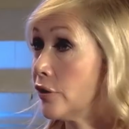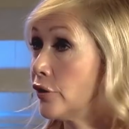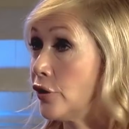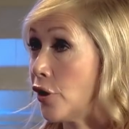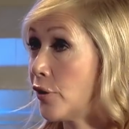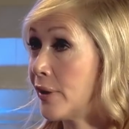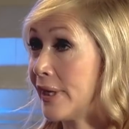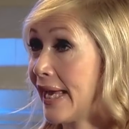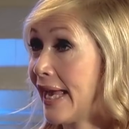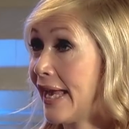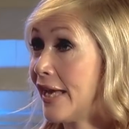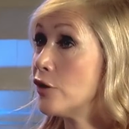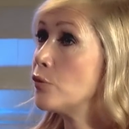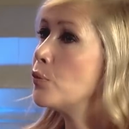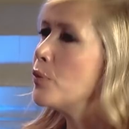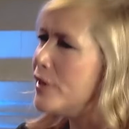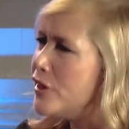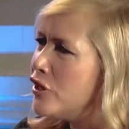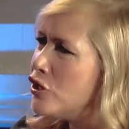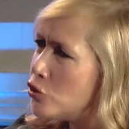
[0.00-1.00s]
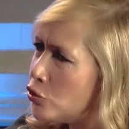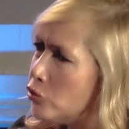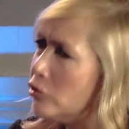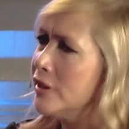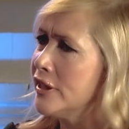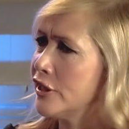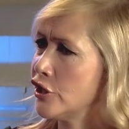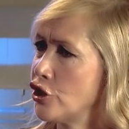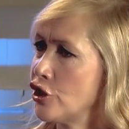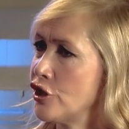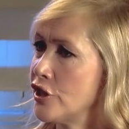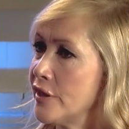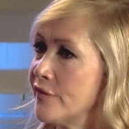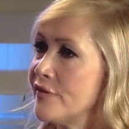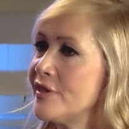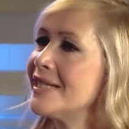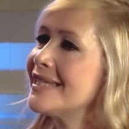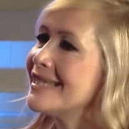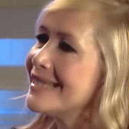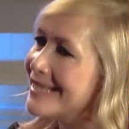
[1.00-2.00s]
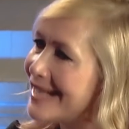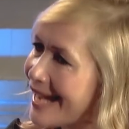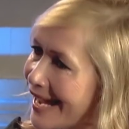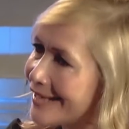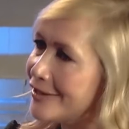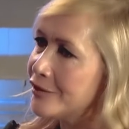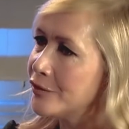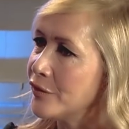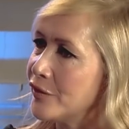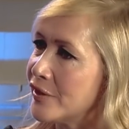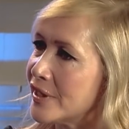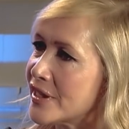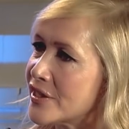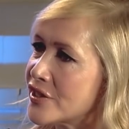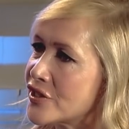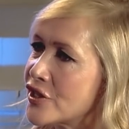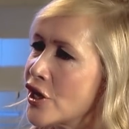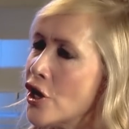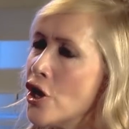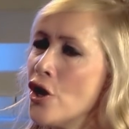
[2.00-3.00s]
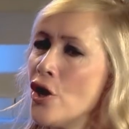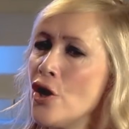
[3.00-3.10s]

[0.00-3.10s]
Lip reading: going ahead with your initiatives to tackle this.